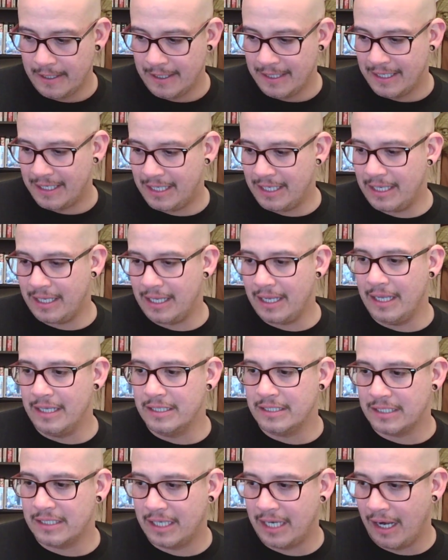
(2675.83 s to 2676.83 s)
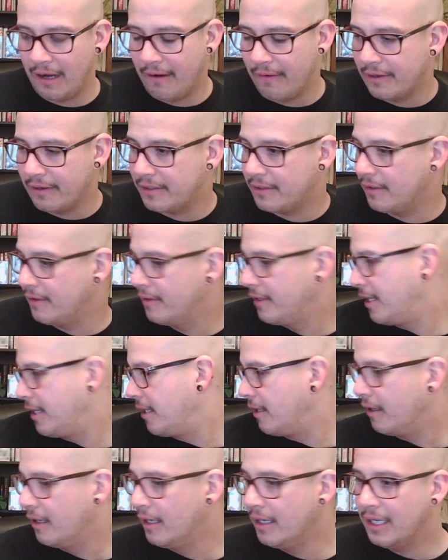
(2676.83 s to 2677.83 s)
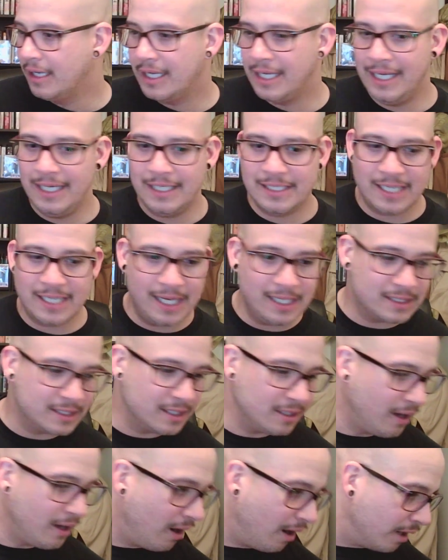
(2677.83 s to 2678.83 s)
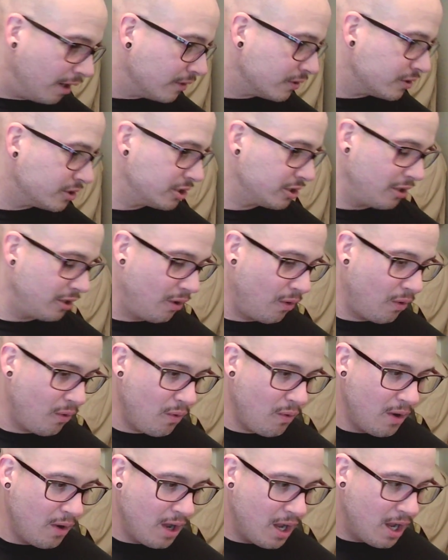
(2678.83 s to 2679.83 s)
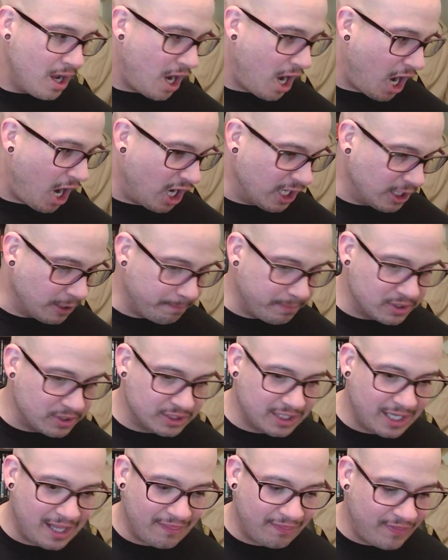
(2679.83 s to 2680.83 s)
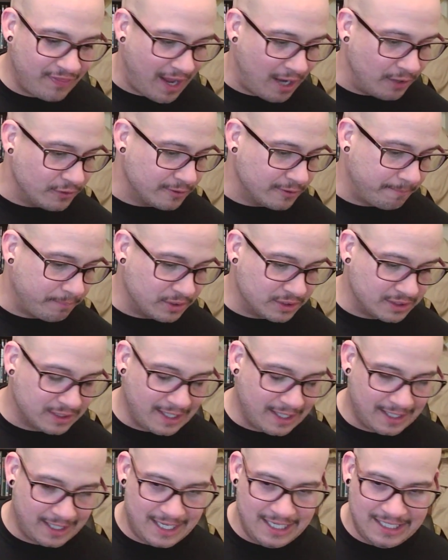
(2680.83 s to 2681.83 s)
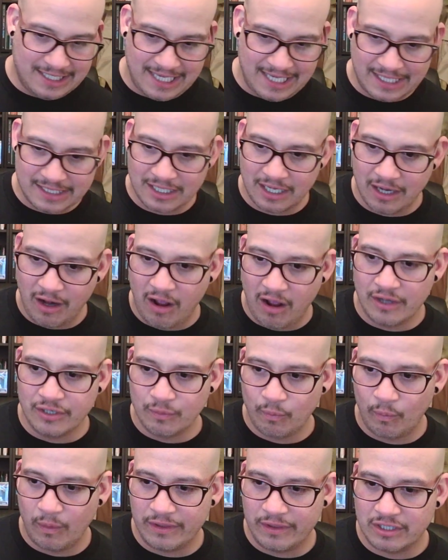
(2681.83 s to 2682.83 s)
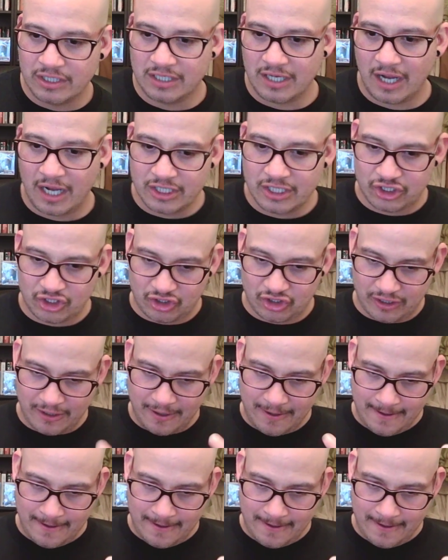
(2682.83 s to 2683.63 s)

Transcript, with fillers: He, his character there, he takes it on so one hundred percent, one thousand percent. He takes it on with such